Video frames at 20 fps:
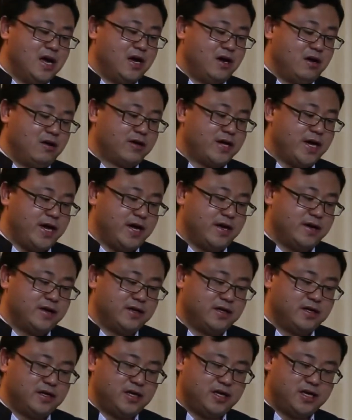Okay,
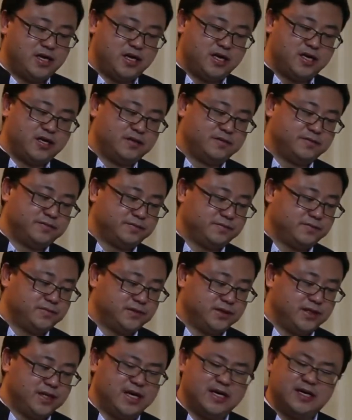
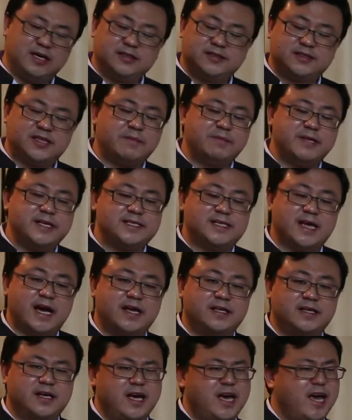somebody
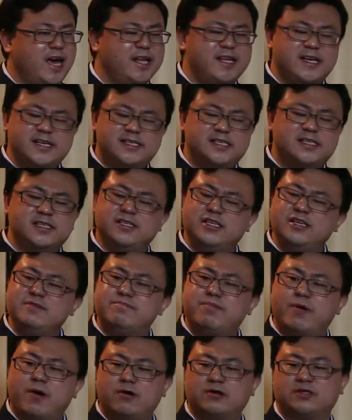said it is
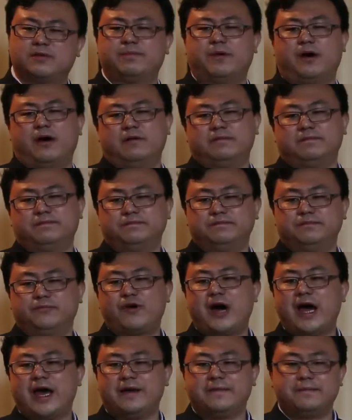impossible.
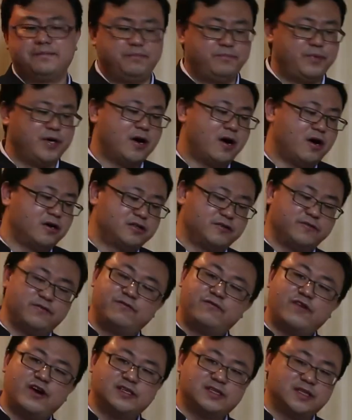Why? Because
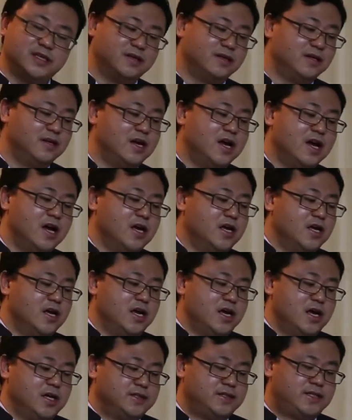first,
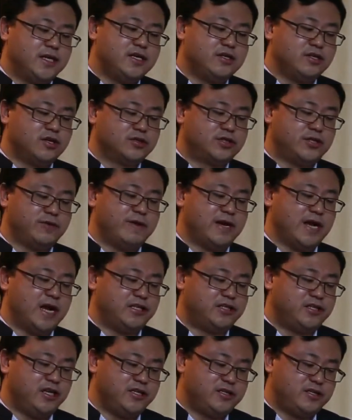Sino
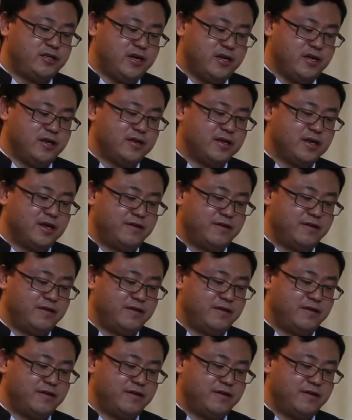civilization